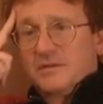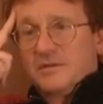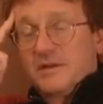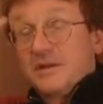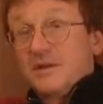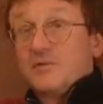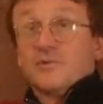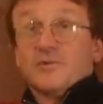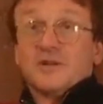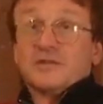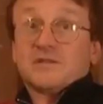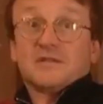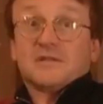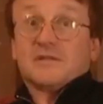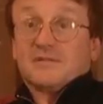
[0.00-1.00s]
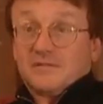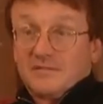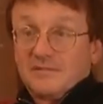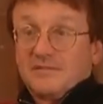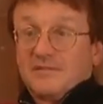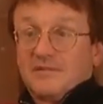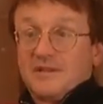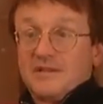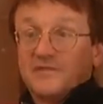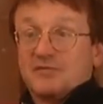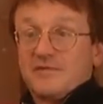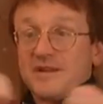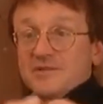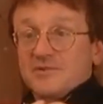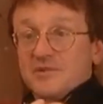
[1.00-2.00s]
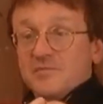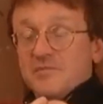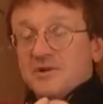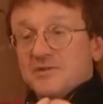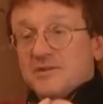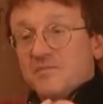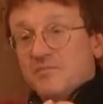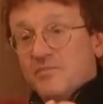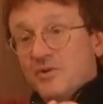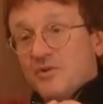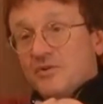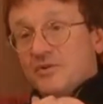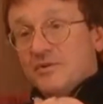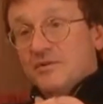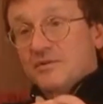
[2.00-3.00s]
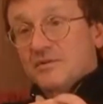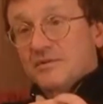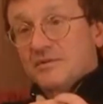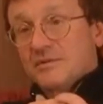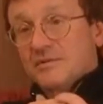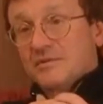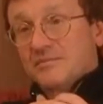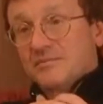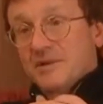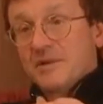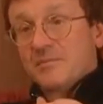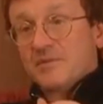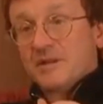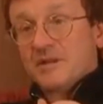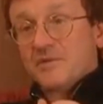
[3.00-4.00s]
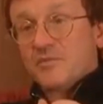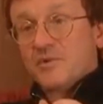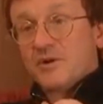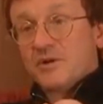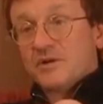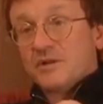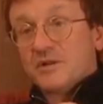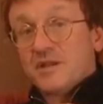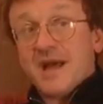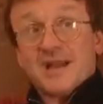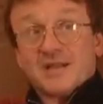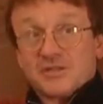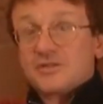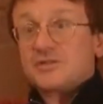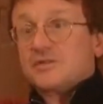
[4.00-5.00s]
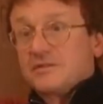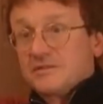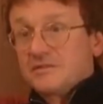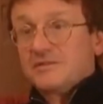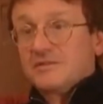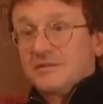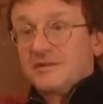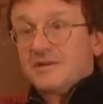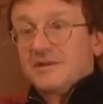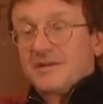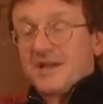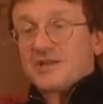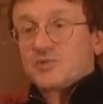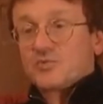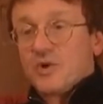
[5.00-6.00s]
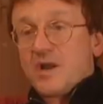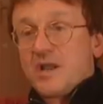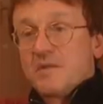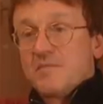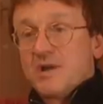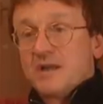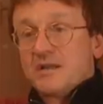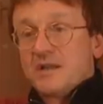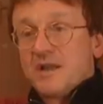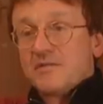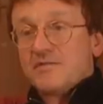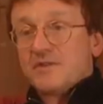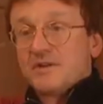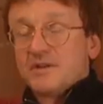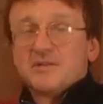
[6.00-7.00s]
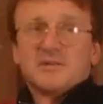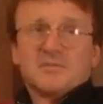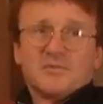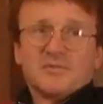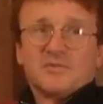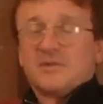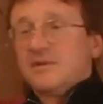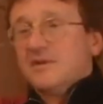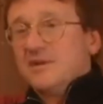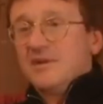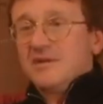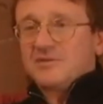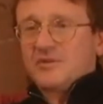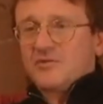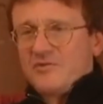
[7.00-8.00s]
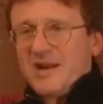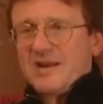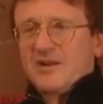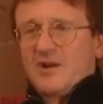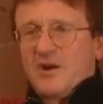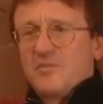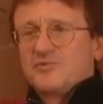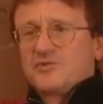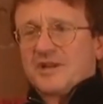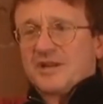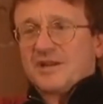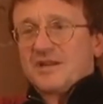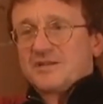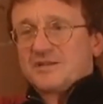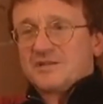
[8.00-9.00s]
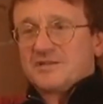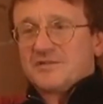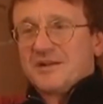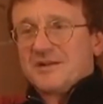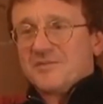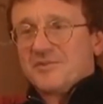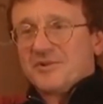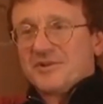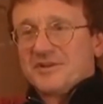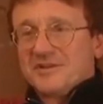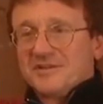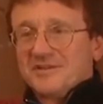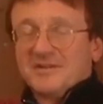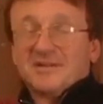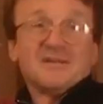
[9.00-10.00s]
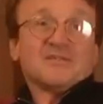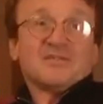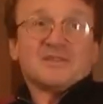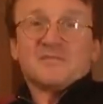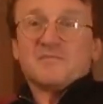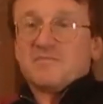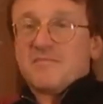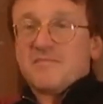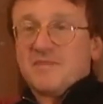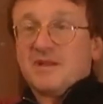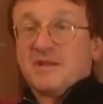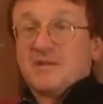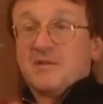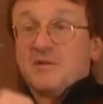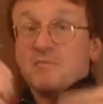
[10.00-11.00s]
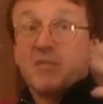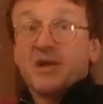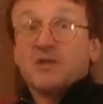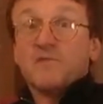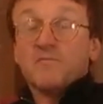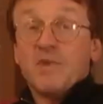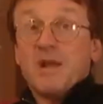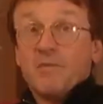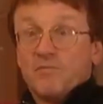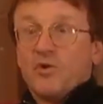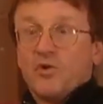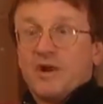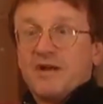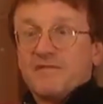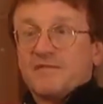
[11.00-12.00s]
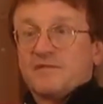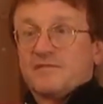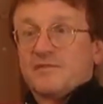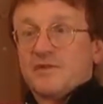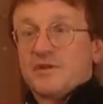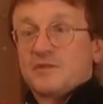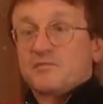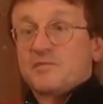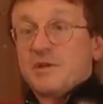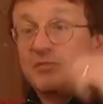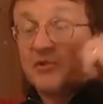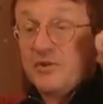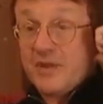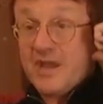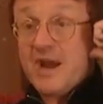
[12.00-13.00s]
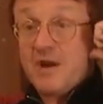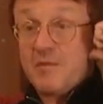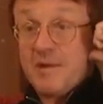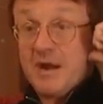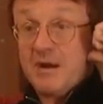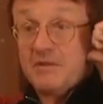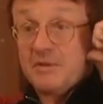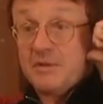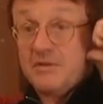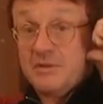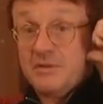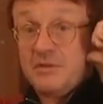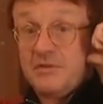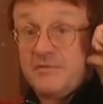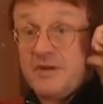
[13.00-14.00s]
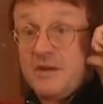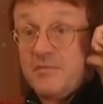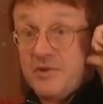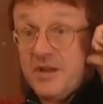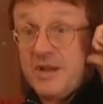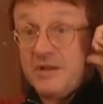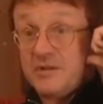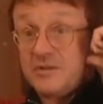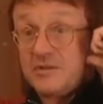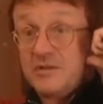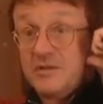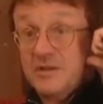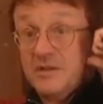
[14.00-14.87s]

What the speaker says: In other words, his friends were the most important people in the world, and that's why he made the effort. And it's a great object lesson to anybody. It doesn't, you know, you make more effort for those people you care about than you do for anybody else.